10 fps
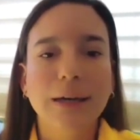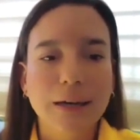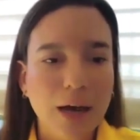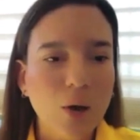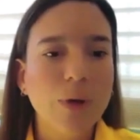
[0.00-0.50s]

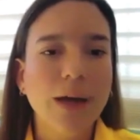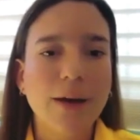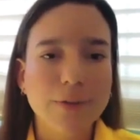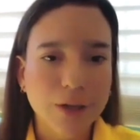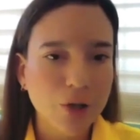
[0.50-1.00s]
Now we
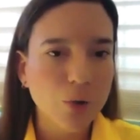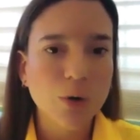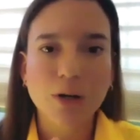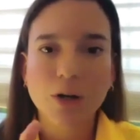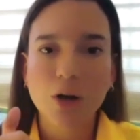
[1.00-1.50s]
have the
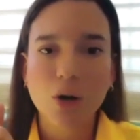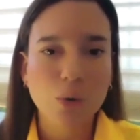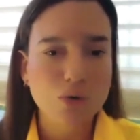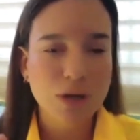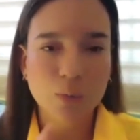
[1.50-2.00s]
Q R
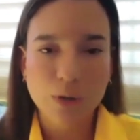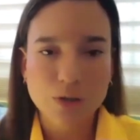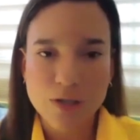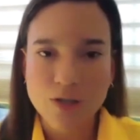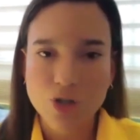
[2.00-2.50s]
codes and we
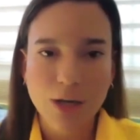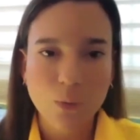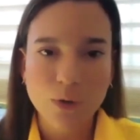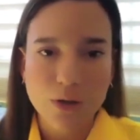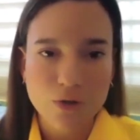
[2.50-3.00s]
just
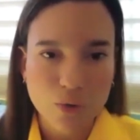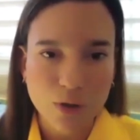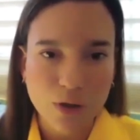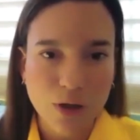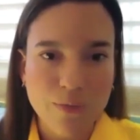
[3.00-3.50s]
check when the
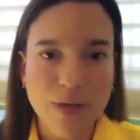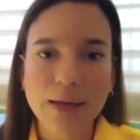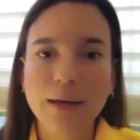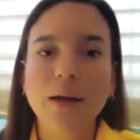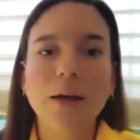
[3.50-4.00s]
student comes
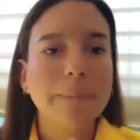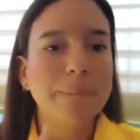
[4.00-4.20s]
in.